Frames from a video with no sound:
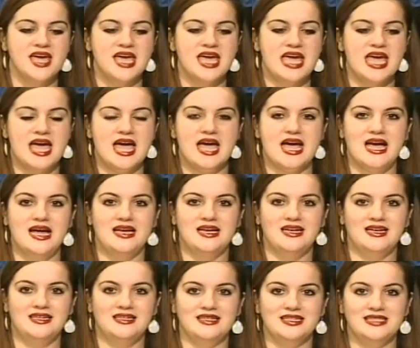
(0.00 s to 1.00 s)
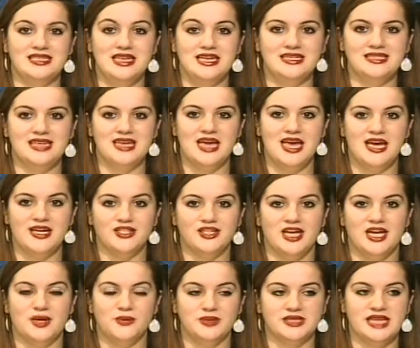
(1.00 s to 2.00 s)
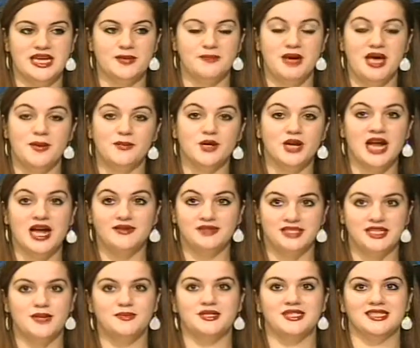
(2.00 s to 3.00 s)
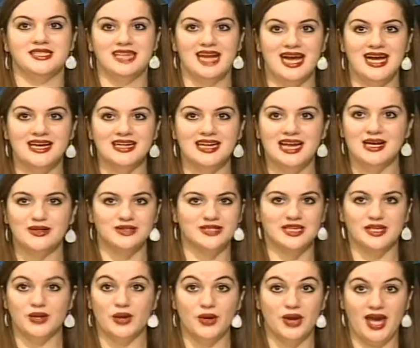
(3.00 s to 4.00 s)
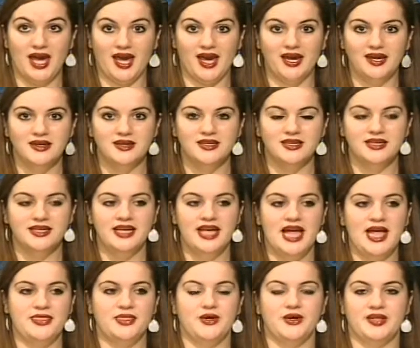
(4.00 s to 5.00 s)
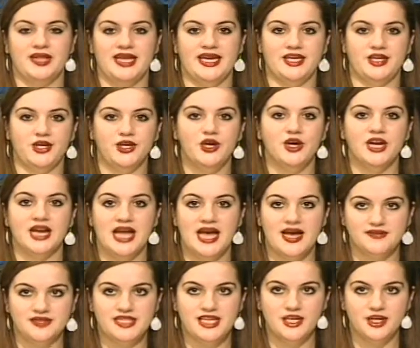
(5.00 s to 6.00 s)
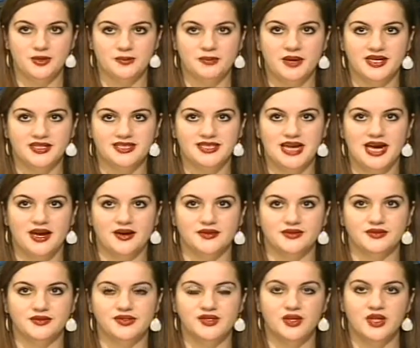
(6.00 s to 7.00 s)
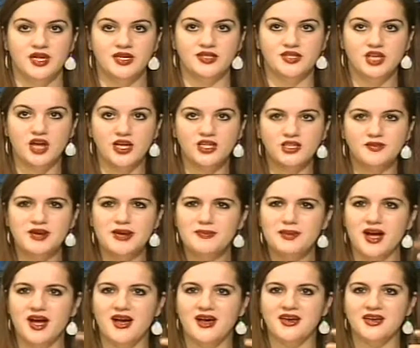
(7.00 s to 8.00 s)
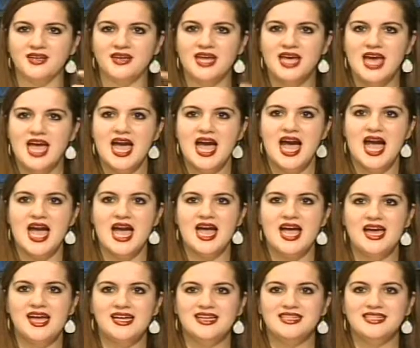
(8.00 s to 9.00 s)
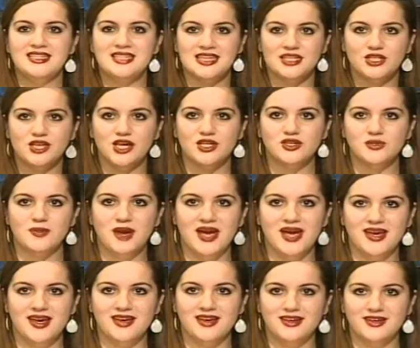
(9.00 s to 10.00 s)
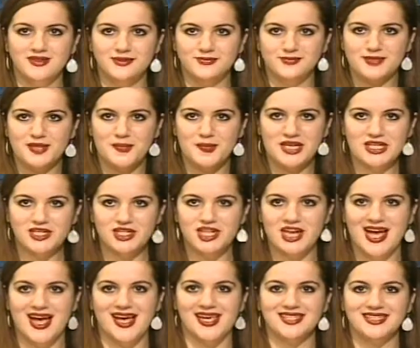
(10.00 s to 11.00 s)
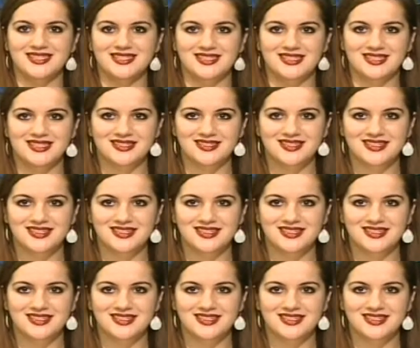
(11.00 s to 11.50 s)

And the TSA agent was like, "Ma'am, you're gonna have to step to the side." And I was like, "Okay." And they're like, "You're gonna have to take your bun down." So they touched my bun and they touched my chest.